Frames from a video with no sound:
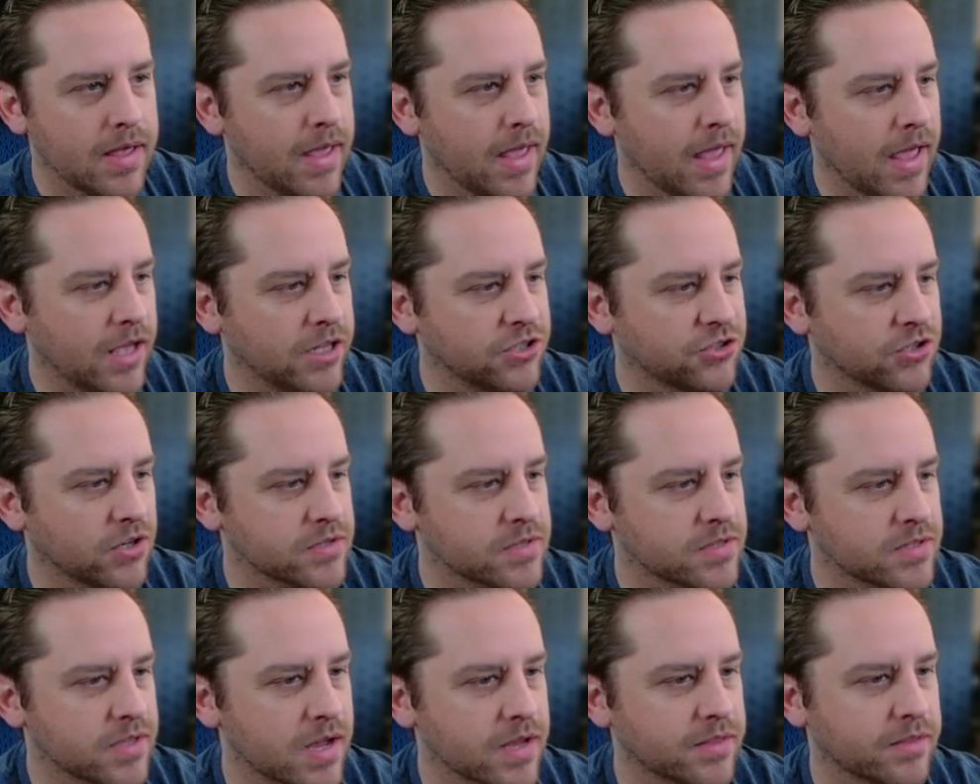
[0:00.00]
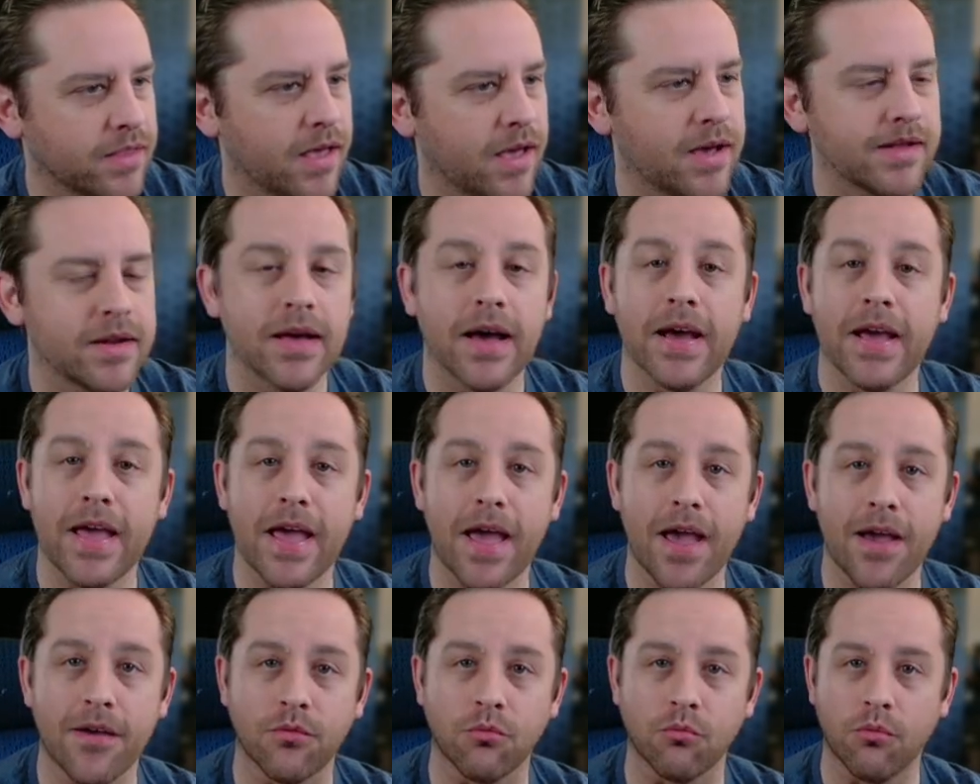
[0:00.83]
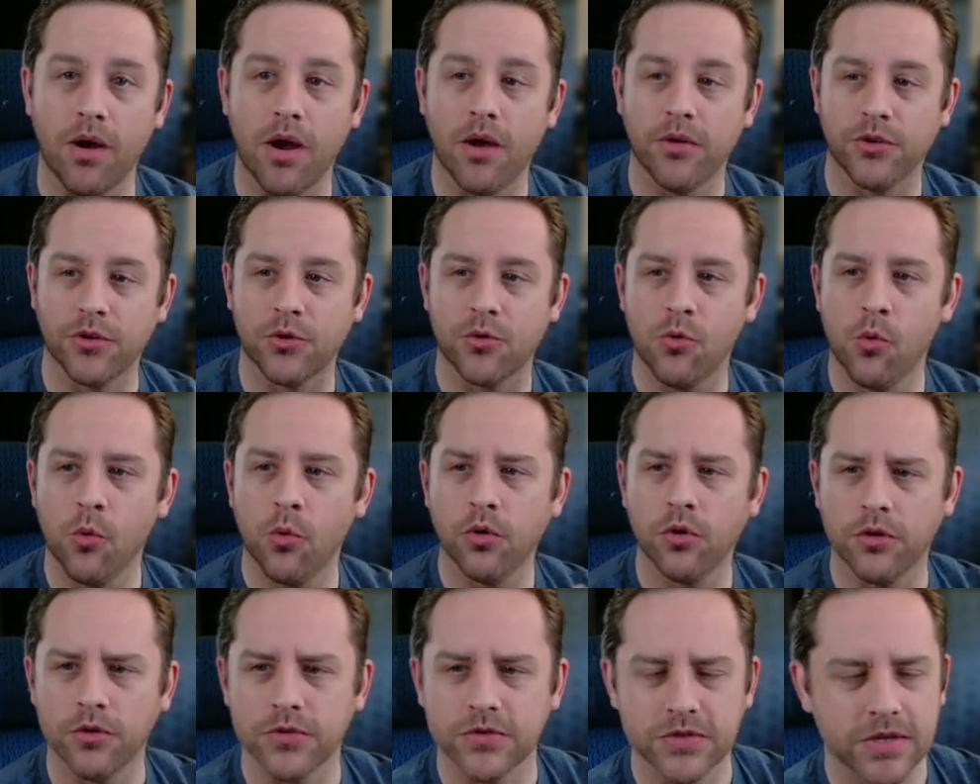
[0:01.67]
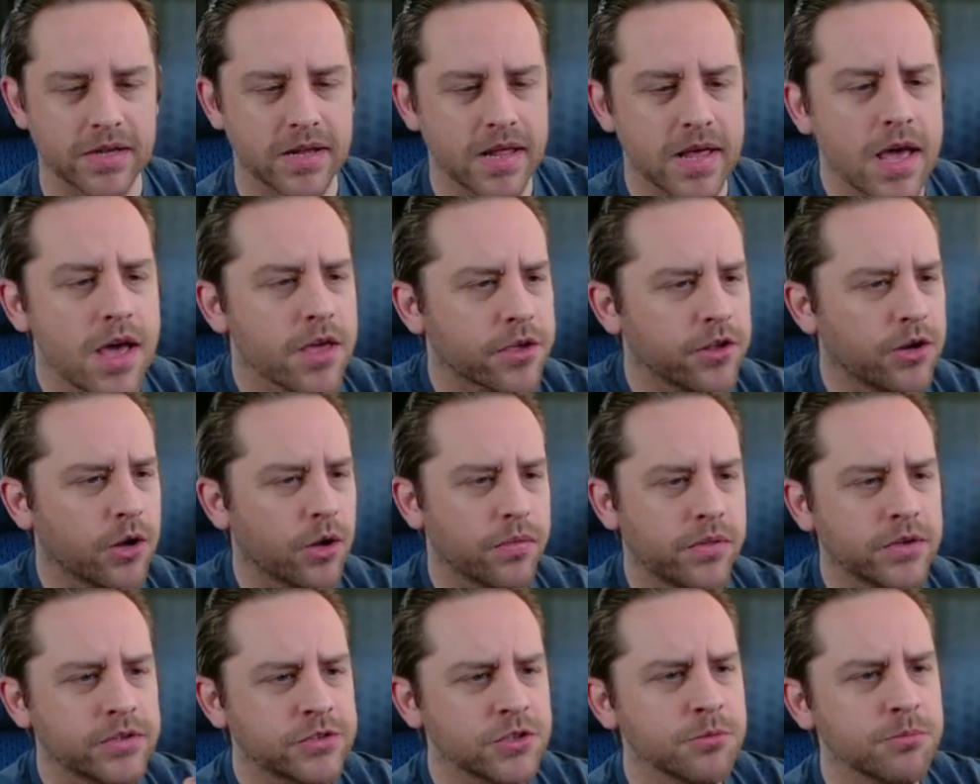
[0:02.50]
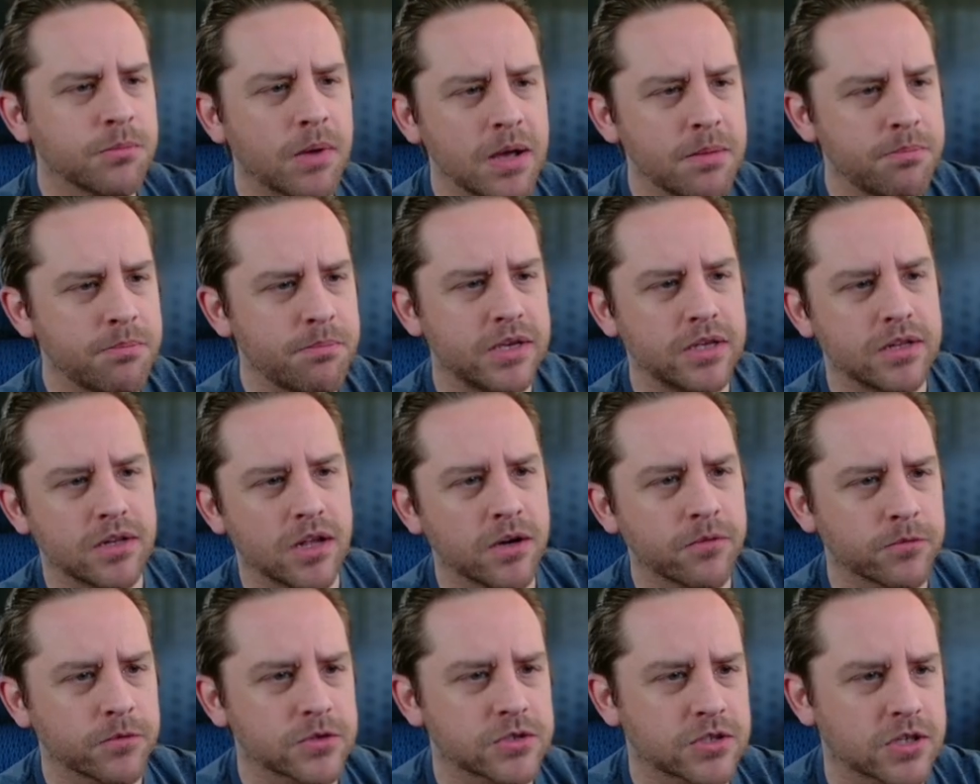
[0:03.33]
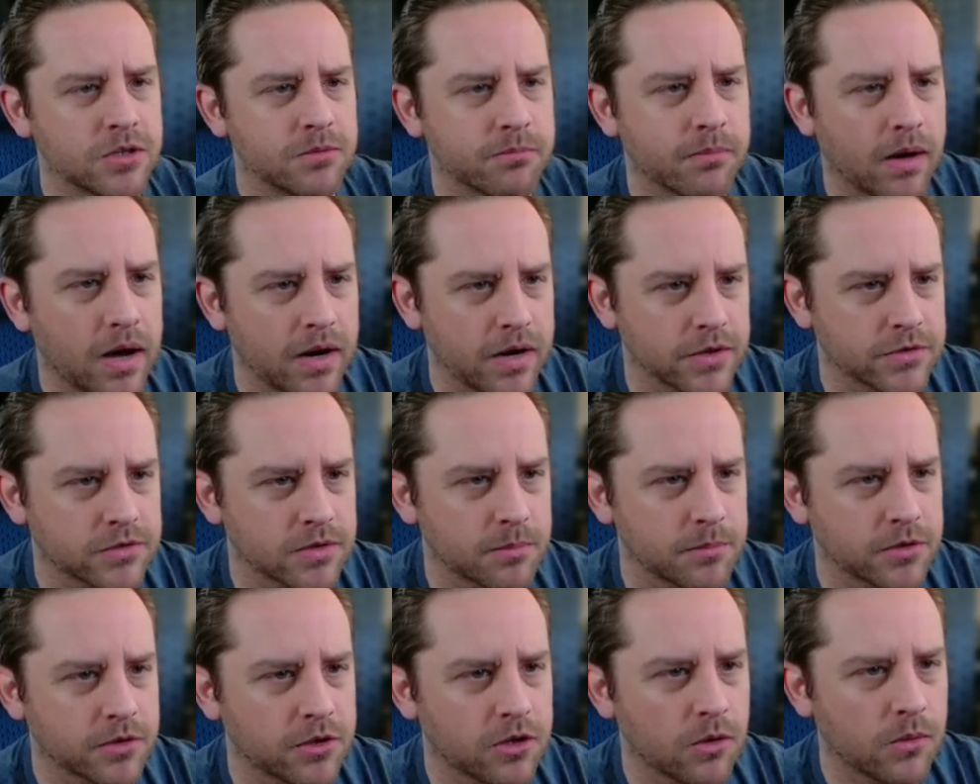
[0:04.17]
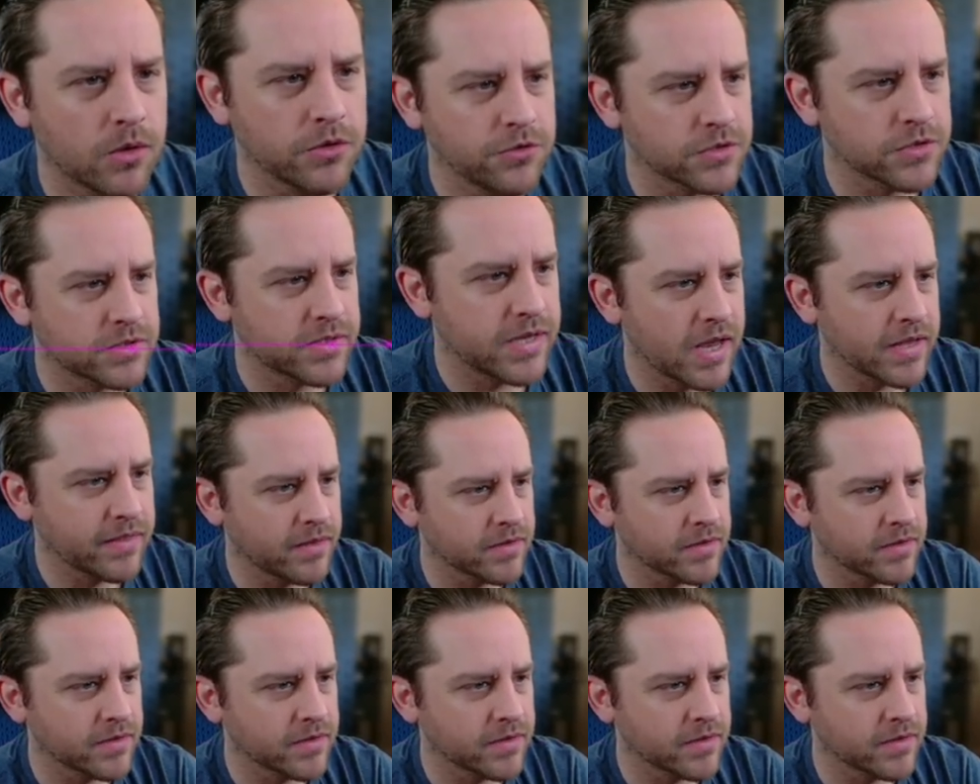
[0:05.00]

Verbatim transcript: And just like that, I have rounded corners. And you know, this here might be enough for somebody. So I'm gonna go ahead and just take